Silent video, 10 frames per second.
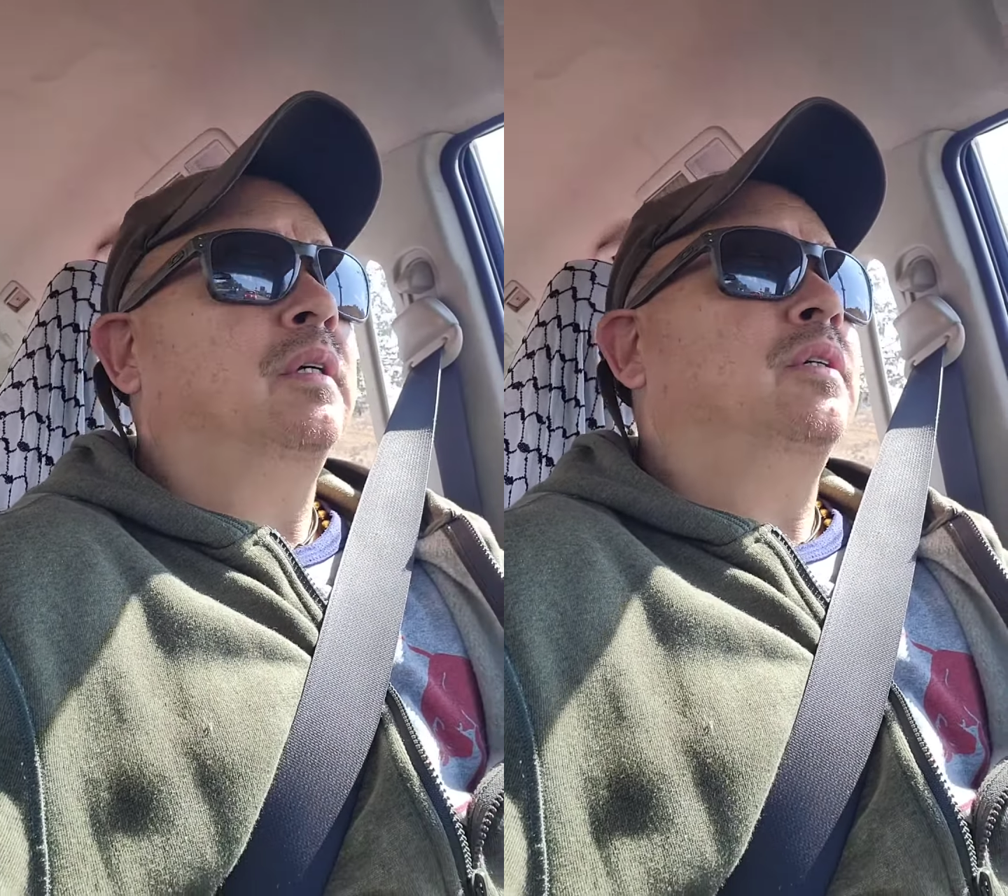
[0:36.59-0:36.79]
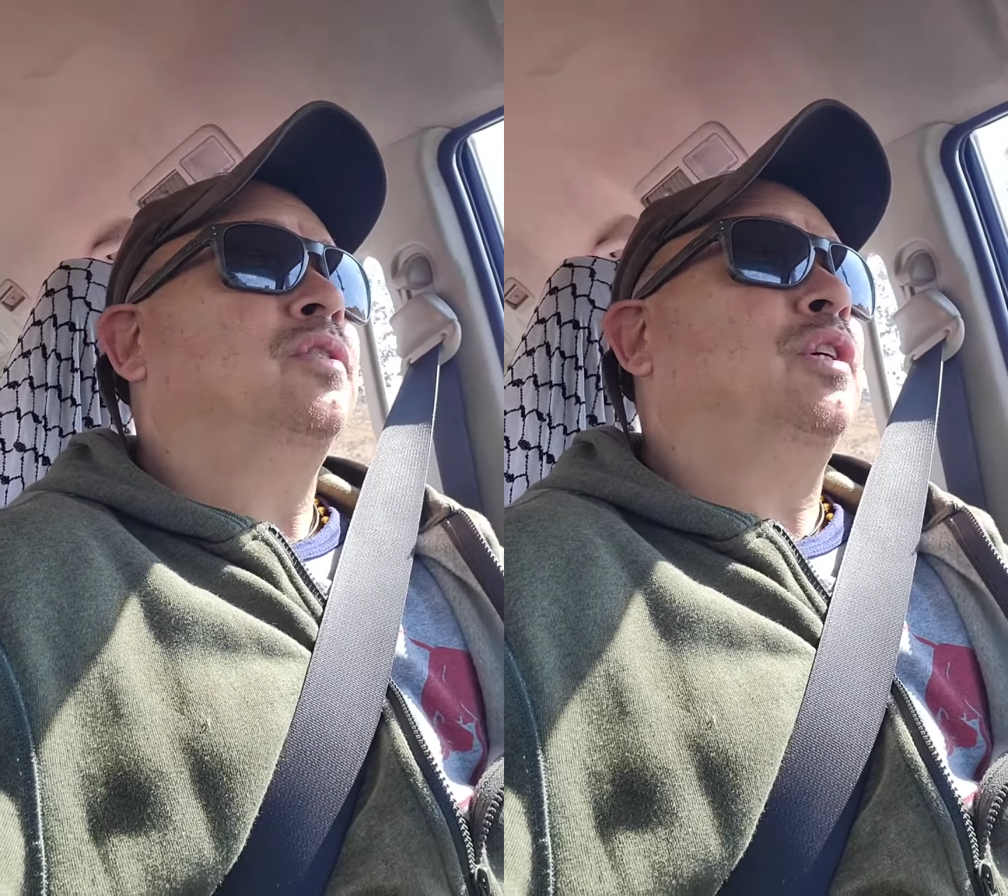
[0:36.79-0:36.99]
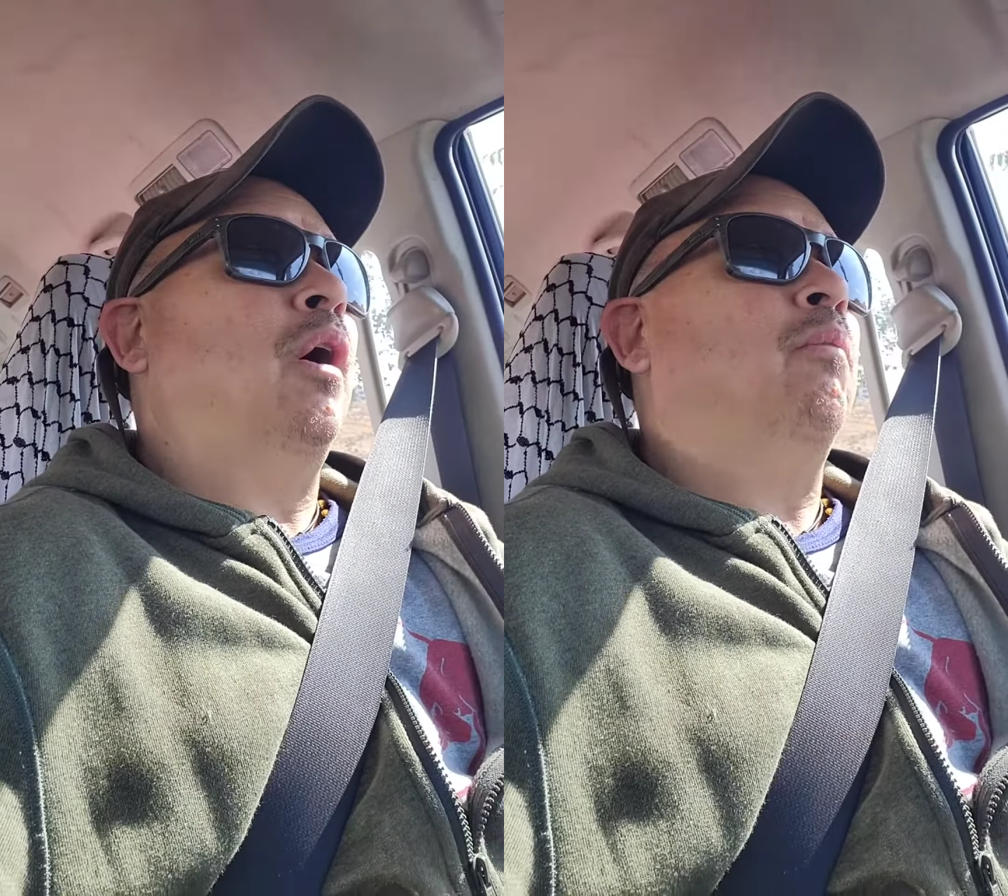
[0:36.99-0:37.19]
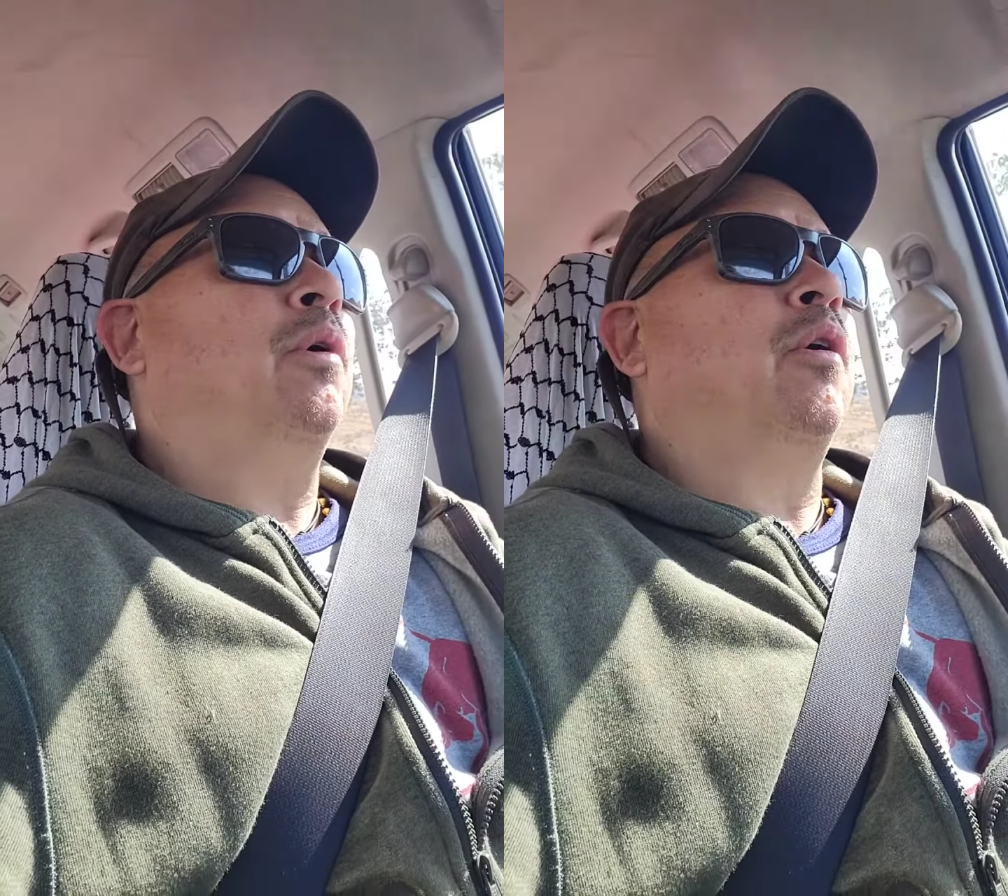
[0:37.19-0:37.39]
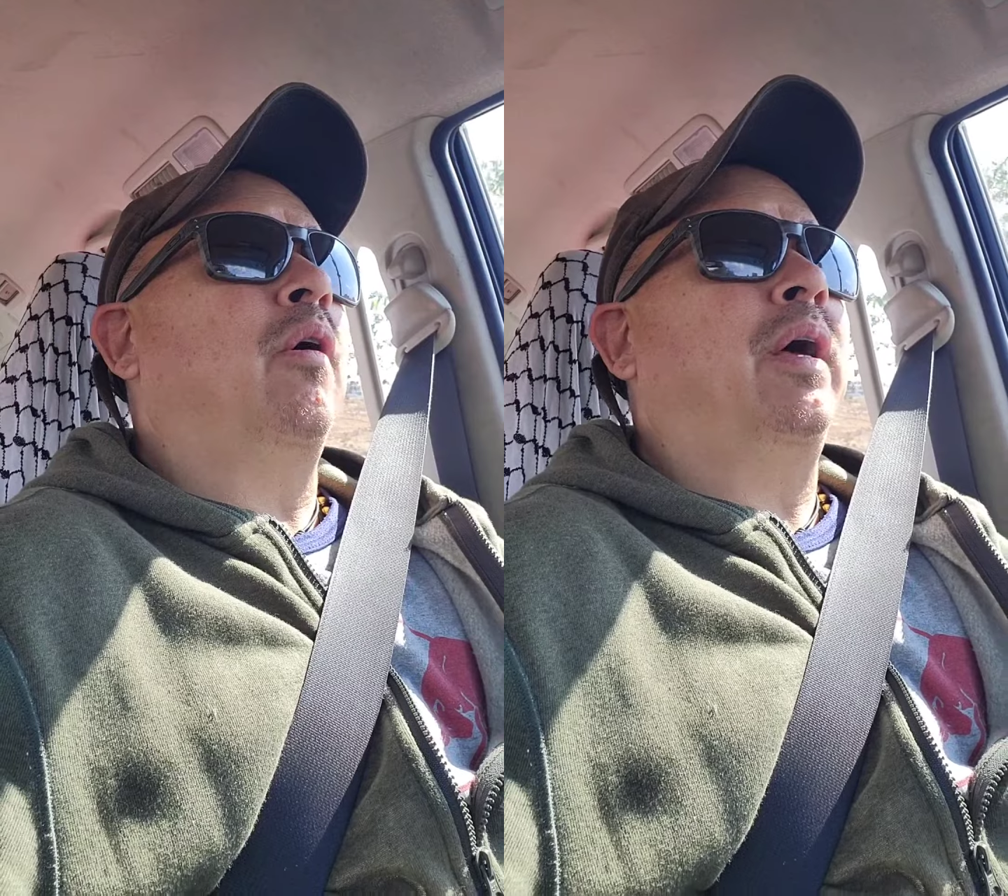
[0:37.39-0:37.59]
So I'm going
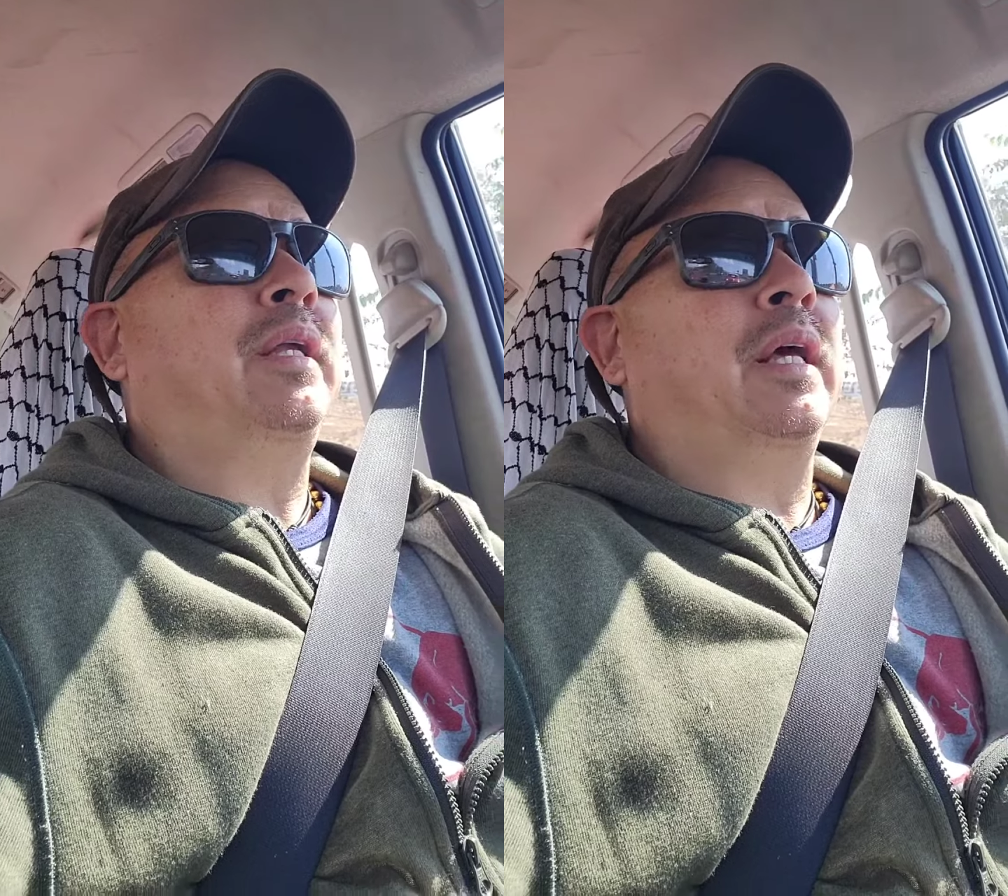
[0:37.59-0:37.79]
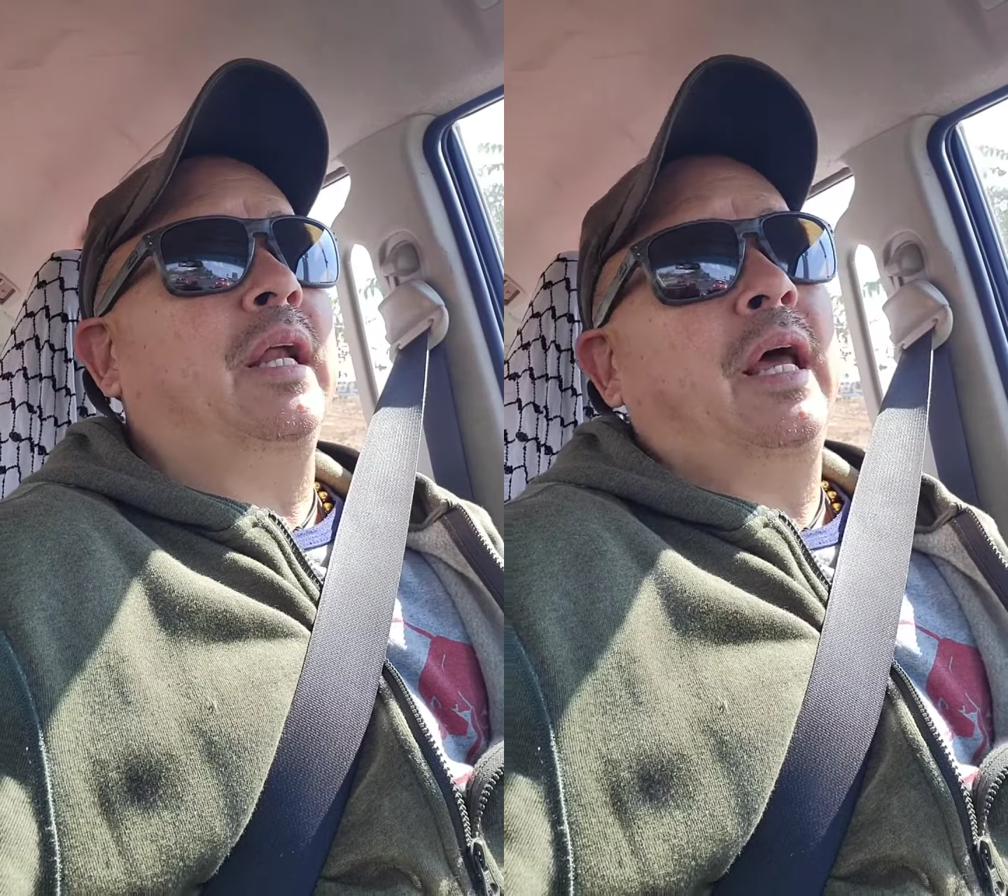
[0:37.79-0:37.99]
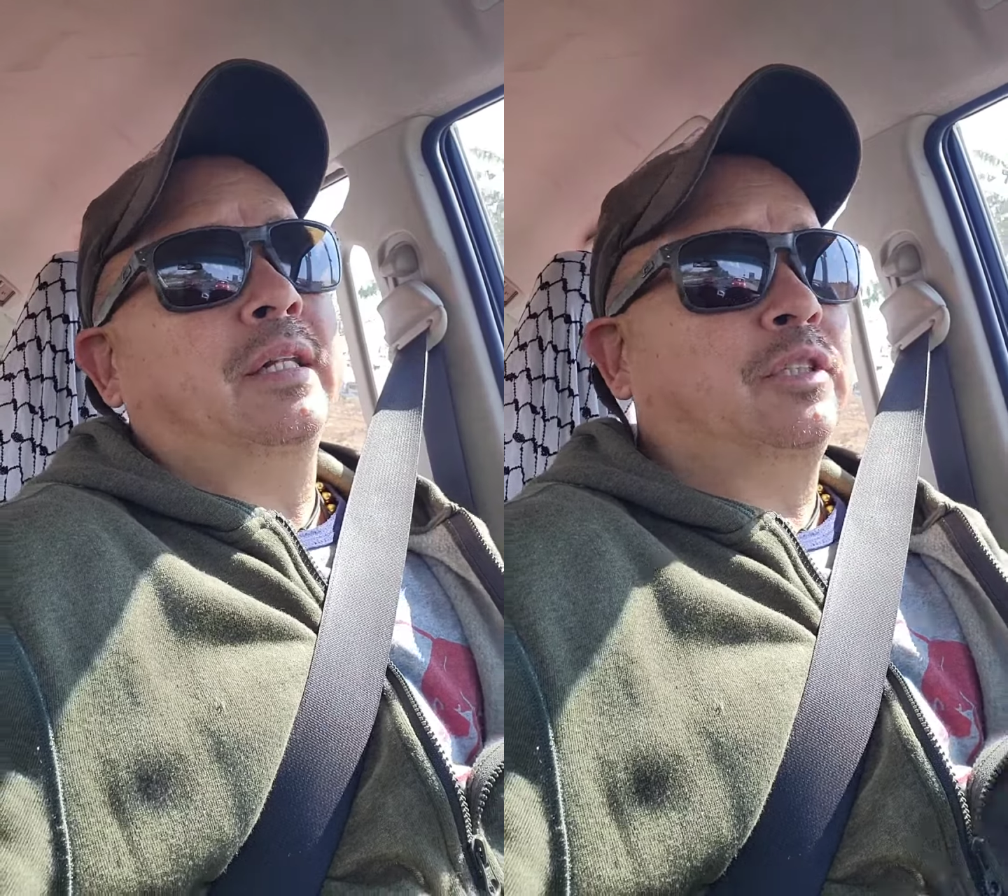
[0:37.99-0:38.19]
to go ahead and get a head